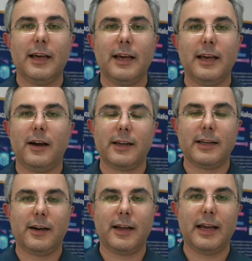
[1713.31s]
Uh,
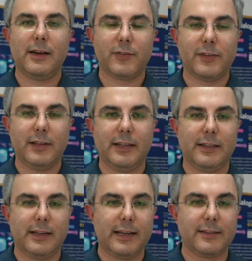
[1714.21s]
I, I, have seen in
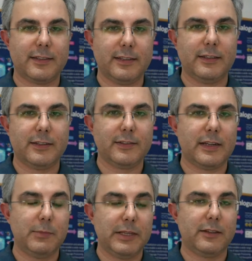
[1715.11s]
the last 10 years that
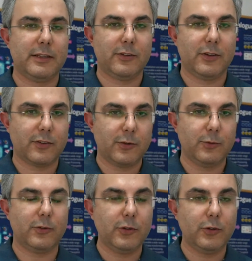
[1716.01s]
the metadata is
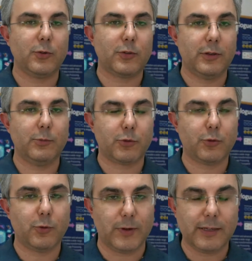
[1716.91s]
continuously
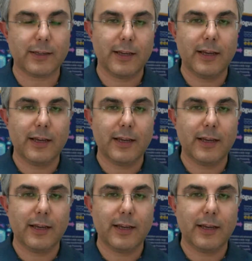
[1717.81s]
improving.